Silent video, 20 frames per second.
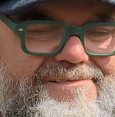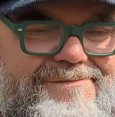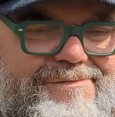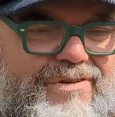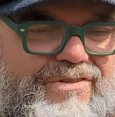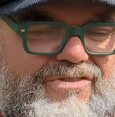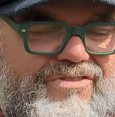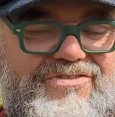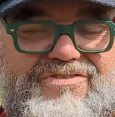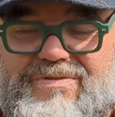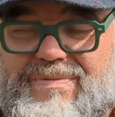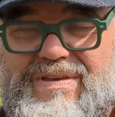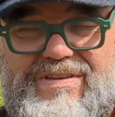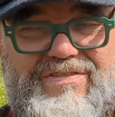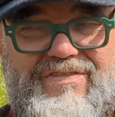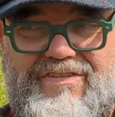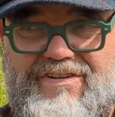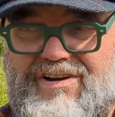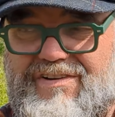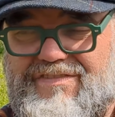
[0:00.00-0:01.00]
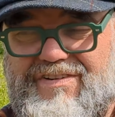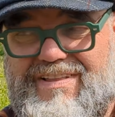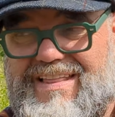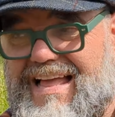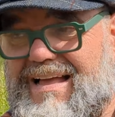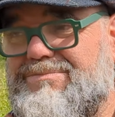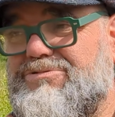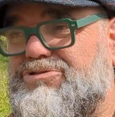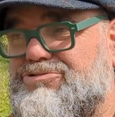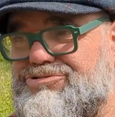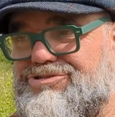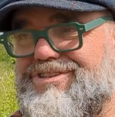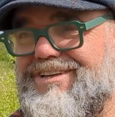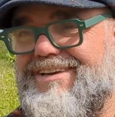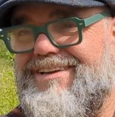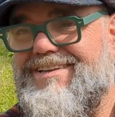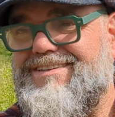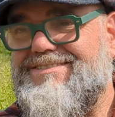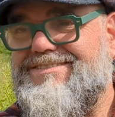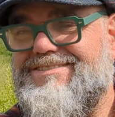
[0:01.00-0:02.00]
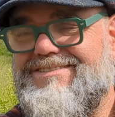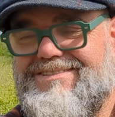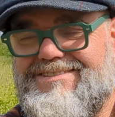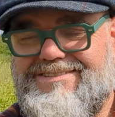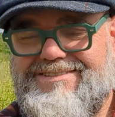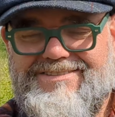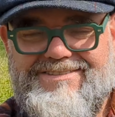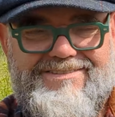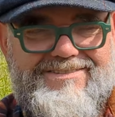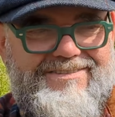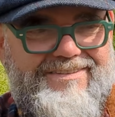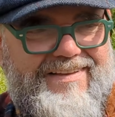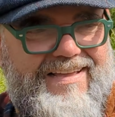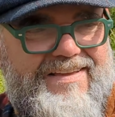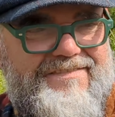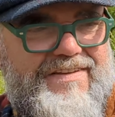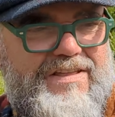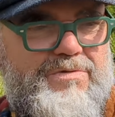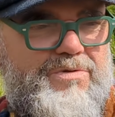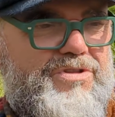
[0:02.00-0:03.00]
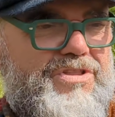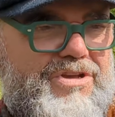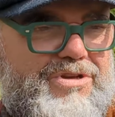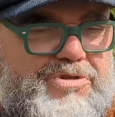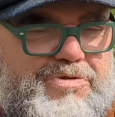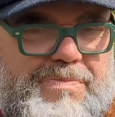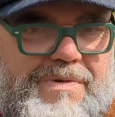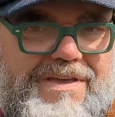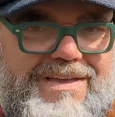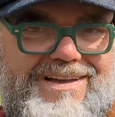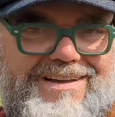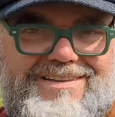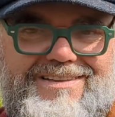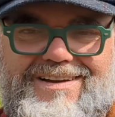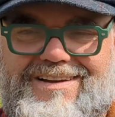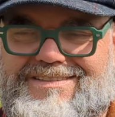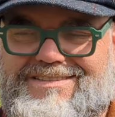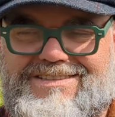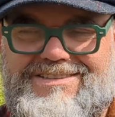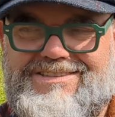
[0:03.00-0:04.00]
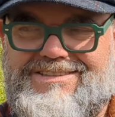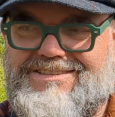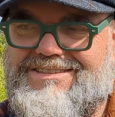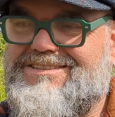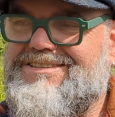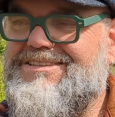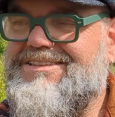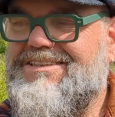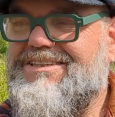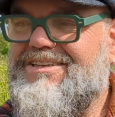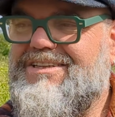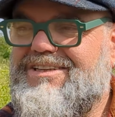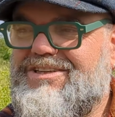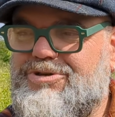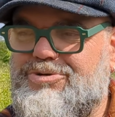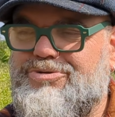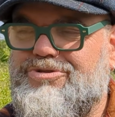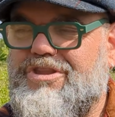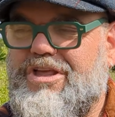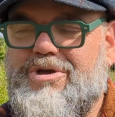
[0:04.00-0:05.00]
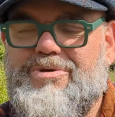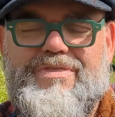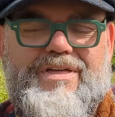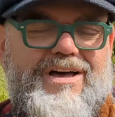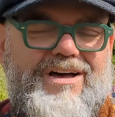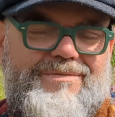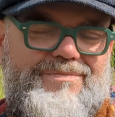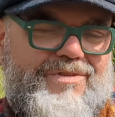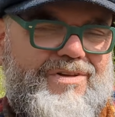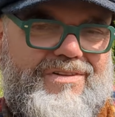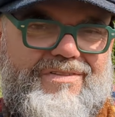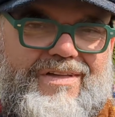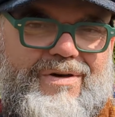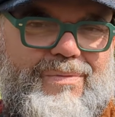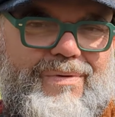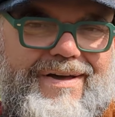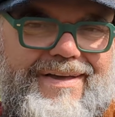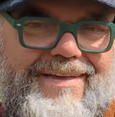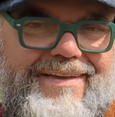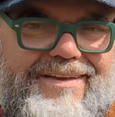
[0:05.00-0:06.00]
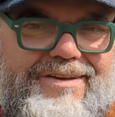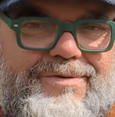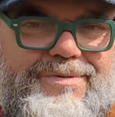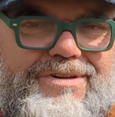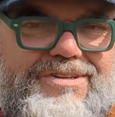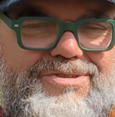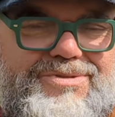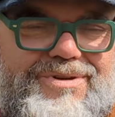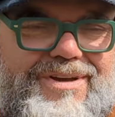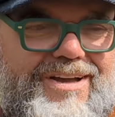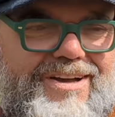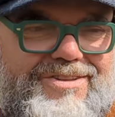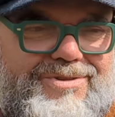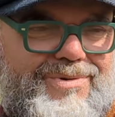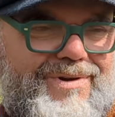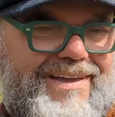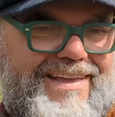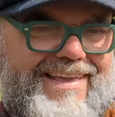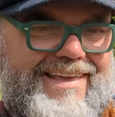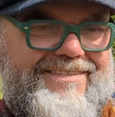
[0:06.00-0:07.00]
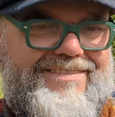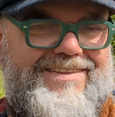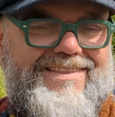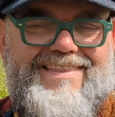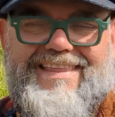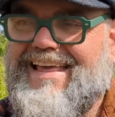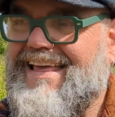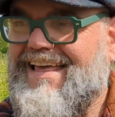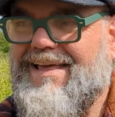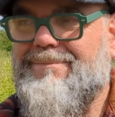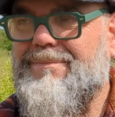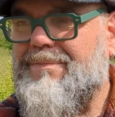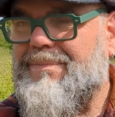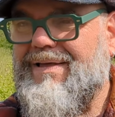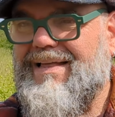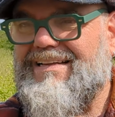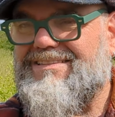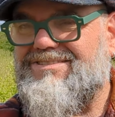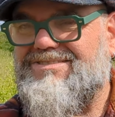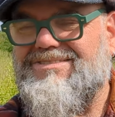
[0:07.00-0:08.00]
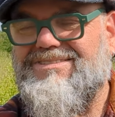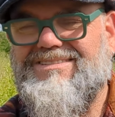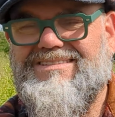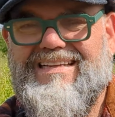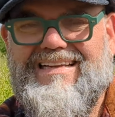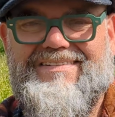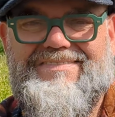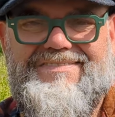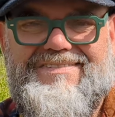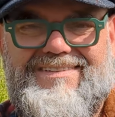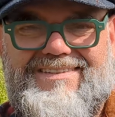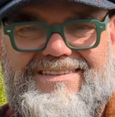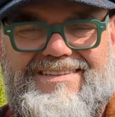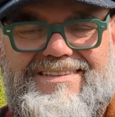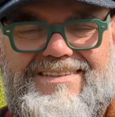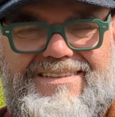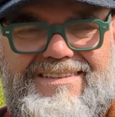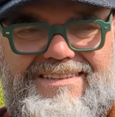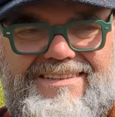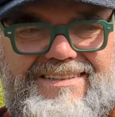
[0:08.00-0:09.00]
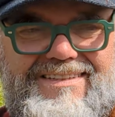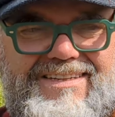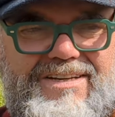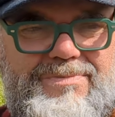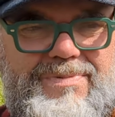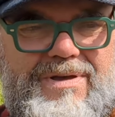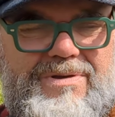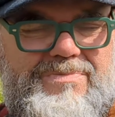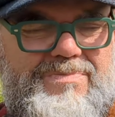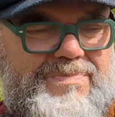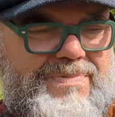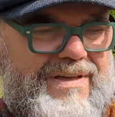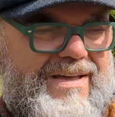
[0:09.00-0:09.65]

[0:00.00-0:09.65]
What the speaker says: Which to me I find absolutely ridiculous. If anyone knows me, you would know that I'm not that way. I don't give a damn about that sort of stuff. About